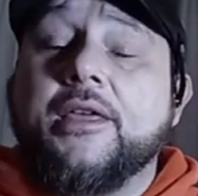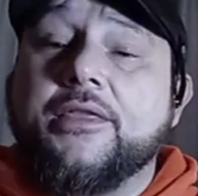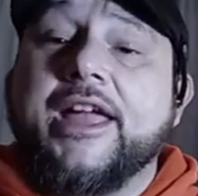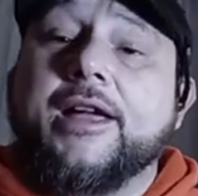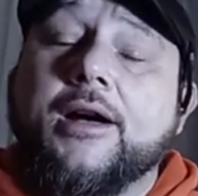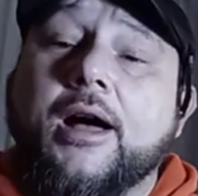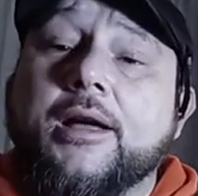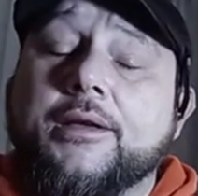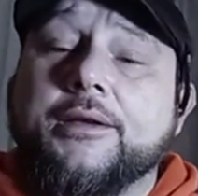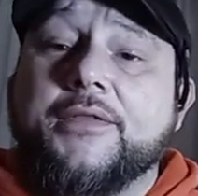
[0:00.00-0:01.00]
They
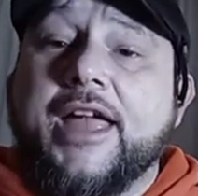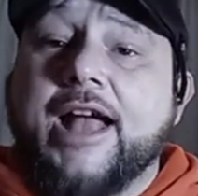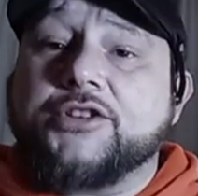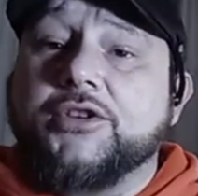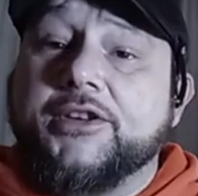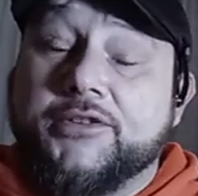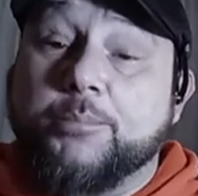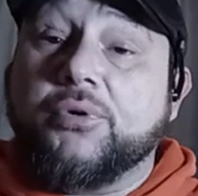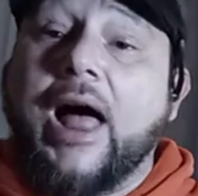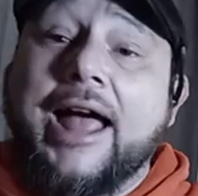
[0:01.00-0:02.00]
actually
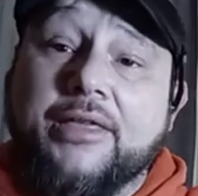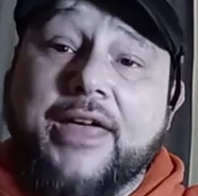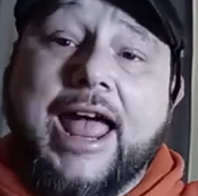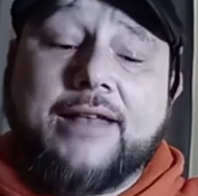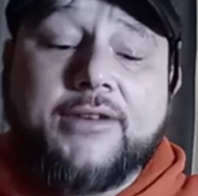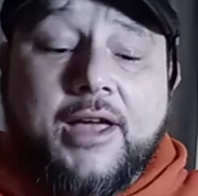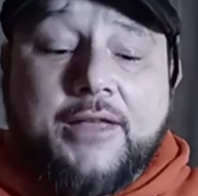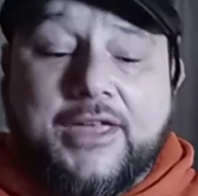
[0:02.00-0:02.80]
supply that.